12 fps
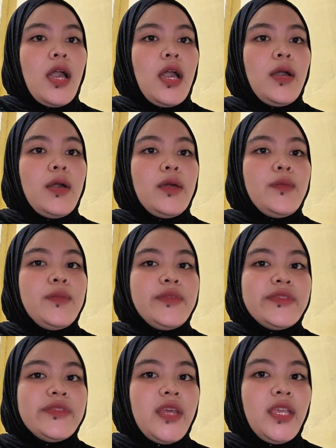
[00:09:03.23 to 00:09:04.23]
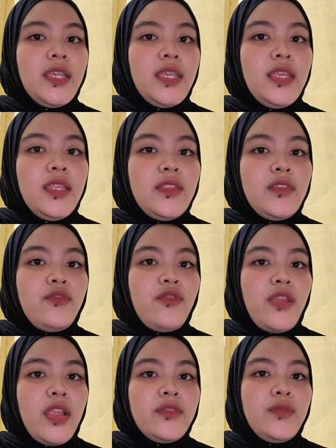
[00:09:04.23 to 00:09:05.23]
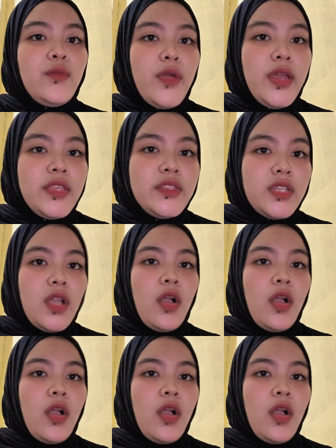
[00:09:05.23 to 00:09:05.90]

a mistake in the drug weight,